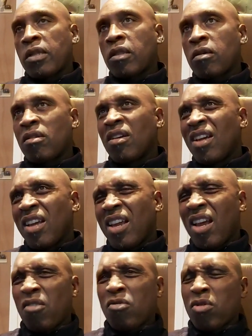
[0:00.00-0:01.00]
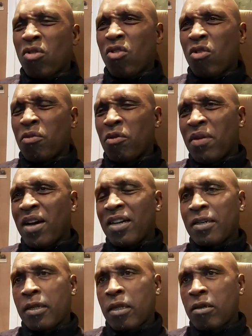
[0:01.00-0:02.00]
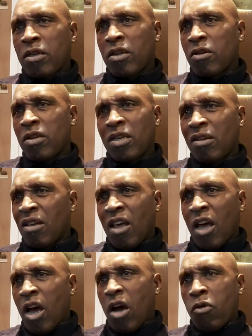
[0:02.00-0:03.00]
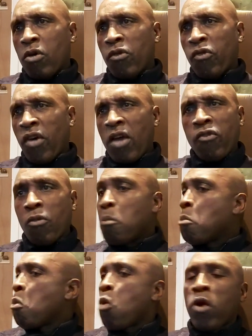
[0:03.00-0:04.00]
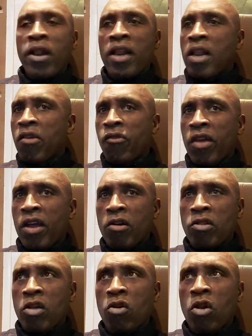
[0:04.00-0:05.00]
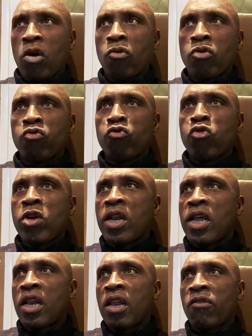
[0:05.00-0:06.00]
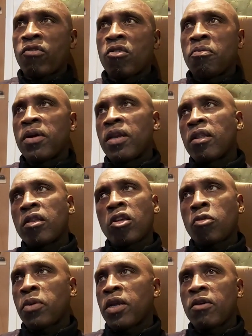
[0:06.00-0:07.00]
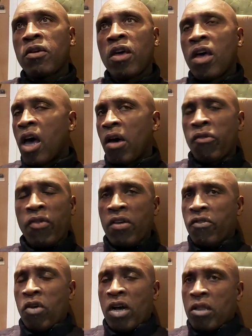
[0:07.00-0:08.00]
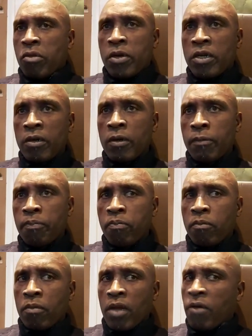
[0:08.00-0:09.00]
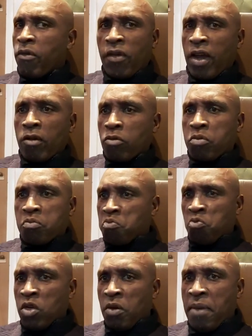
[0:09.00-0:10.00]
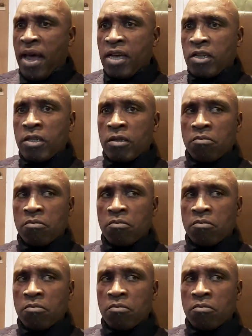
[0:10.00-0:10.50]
So, yeah, I was a horrible man. So, you know, I wasn't faithful more than anything else. All I would really love to have been is just being a faithful husband. Everything else wouldn't have mattered.